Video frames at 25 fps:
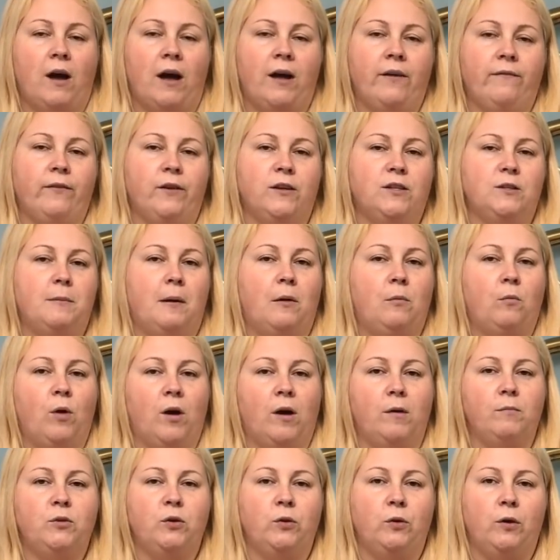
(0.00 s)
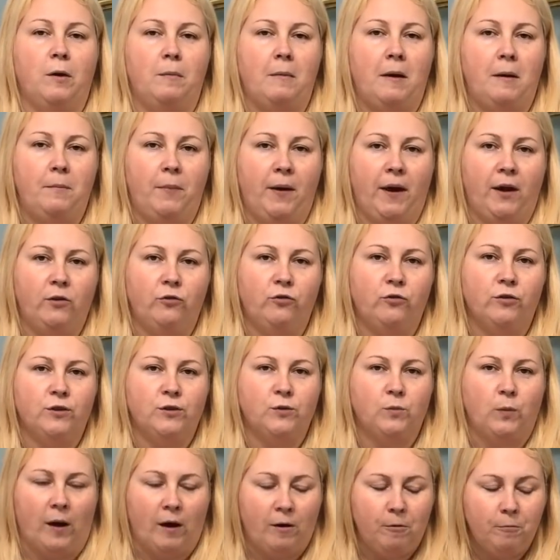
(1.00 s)
adverts about what I'm doing on my Patreon
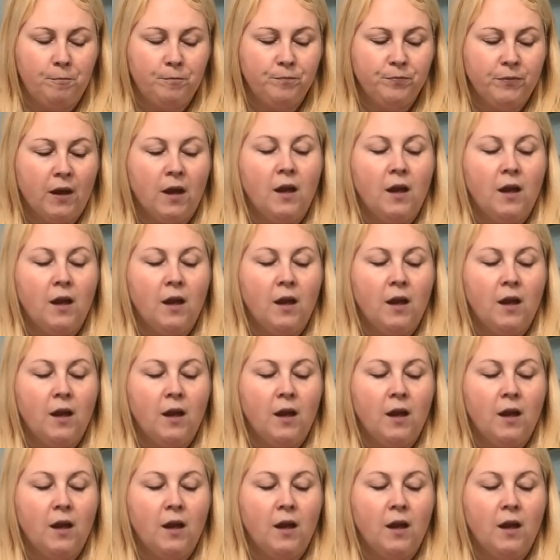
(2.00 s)
as well.